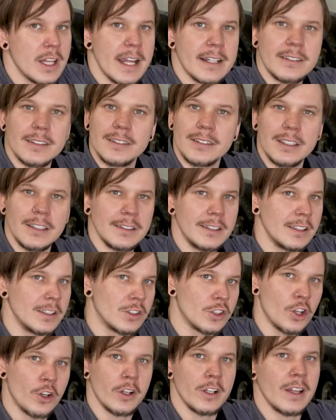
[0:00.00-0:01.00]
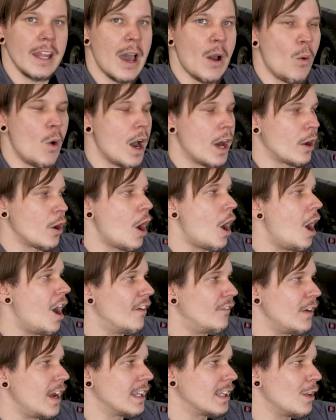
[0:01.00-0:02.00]
that's as easy as turning that water
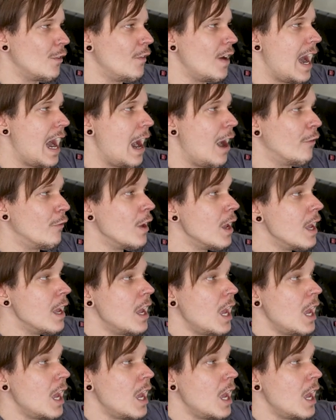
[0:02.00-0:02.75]
off at the valve.